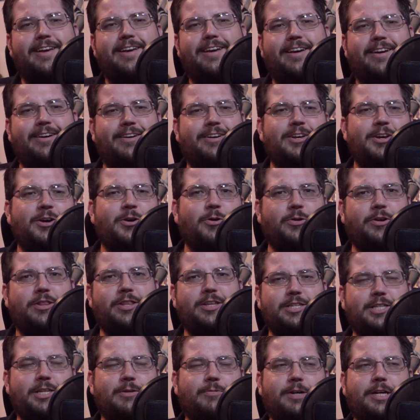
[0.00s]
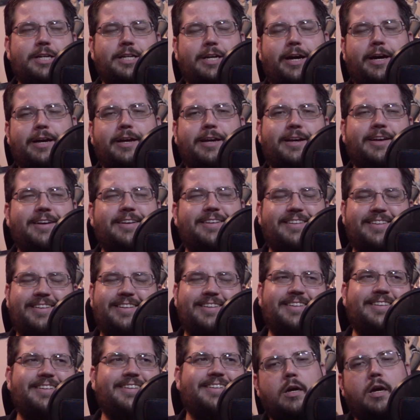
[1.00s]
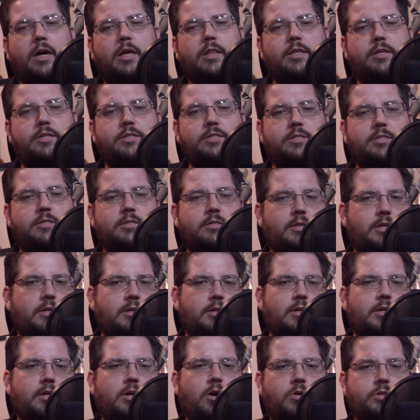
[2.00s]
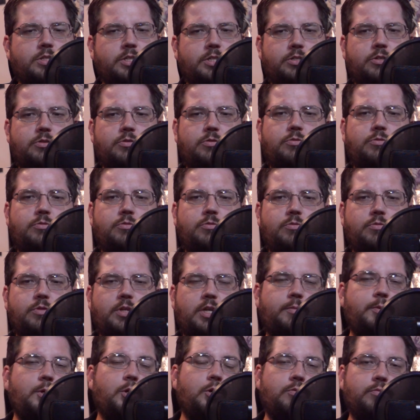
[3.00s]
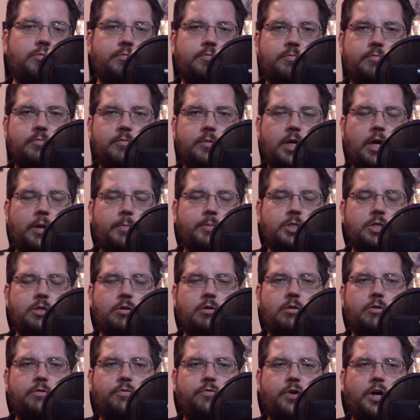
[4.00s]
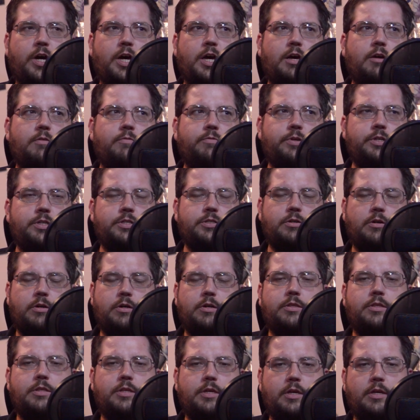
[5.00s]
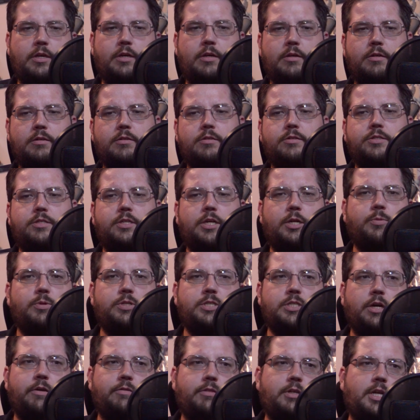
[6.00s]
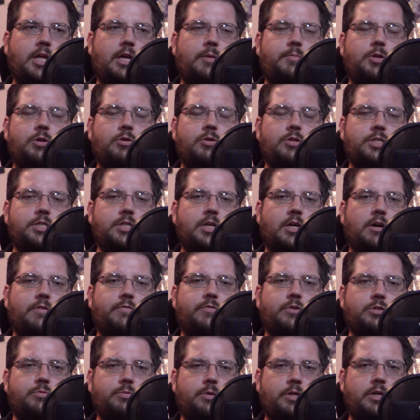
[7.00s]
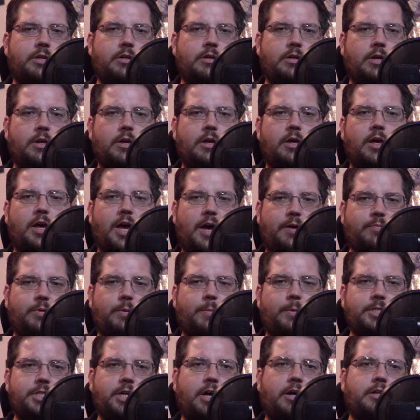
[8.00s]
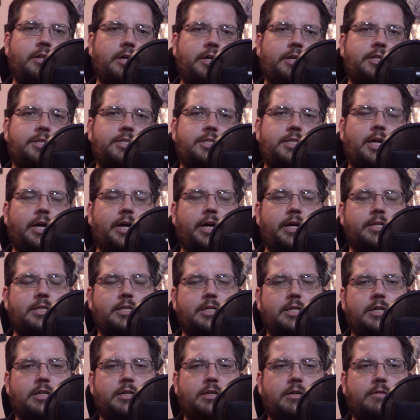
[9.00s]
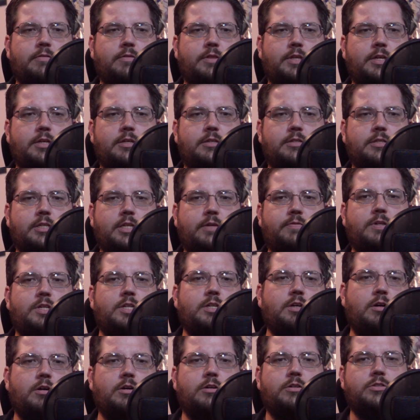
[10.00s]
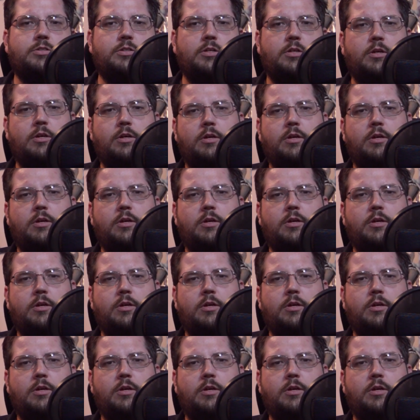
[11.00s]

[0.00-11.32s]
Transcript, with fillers: Uh, or unless they want to die. And this goes into the debut. Episode five, we started the sequence of the debut itself, which we have pretty much outlined as the idea of these living dolls,